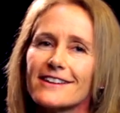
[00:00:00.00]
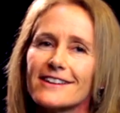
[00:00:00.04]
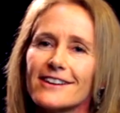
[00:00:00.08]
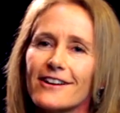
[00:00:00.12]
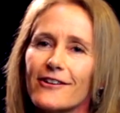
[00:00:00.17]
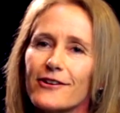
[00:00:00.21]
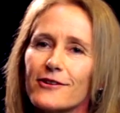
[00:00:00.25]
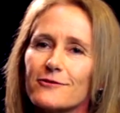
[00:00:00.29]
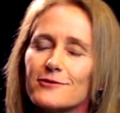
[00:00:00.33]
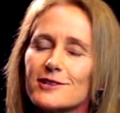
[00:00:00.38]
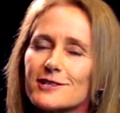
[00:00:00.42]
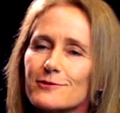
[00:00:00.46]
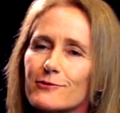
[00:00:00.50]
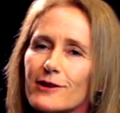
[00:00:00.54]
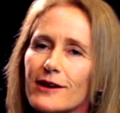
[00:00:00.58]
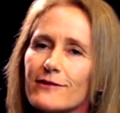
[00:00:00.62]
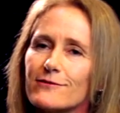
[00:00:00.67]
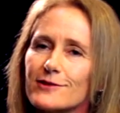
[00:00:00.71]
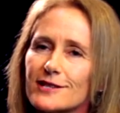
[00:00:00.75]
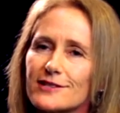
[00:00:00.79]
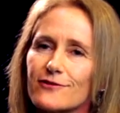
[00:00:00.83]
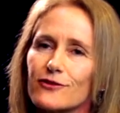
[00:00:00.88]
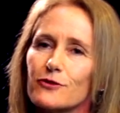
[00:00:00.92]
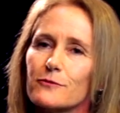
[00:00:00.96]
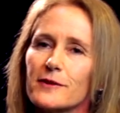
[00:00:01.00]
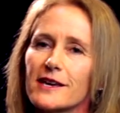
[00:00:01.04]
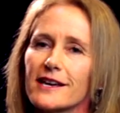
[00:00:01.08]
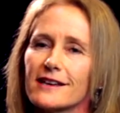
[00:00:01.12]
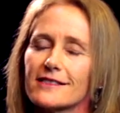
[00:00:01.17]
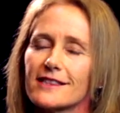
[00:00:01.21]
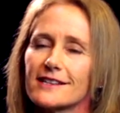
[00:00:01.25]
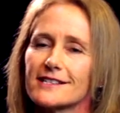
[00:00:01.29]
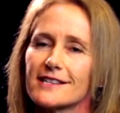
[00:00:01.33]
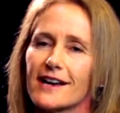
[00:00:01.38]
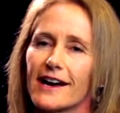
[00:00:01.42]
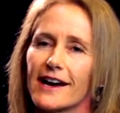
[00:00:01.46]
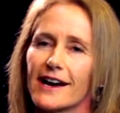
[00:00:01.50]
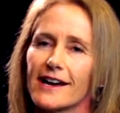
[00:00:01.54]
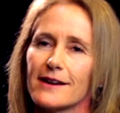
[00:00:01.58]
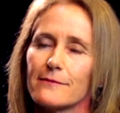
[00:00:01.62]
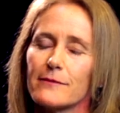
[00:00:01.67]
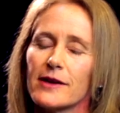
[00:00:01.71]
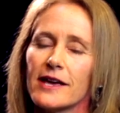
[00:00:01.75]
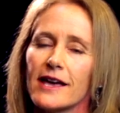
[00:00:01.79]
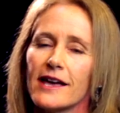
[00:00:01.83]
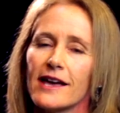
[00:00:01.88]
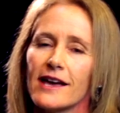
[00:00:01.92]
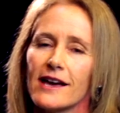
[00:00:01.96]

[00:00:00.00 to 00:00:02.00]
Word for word: you know, it was, it was for me at the time.